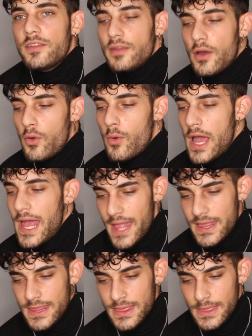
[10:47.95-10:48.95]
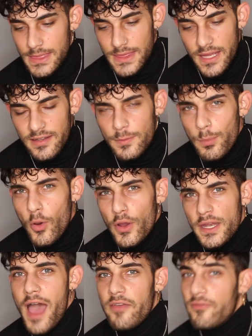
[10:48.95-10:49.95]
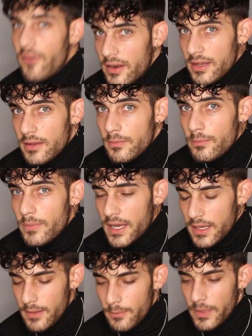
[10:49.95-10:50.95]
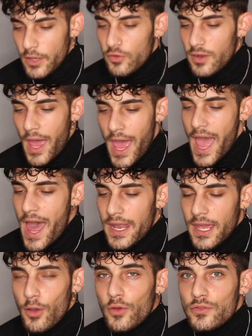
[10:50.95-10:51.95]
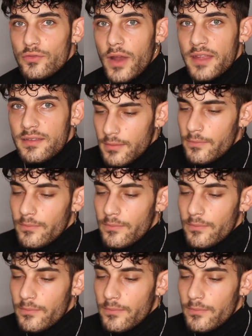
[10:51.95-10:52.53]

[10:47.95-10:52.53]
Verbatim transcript: So at this point I farted, but because I had a contrast,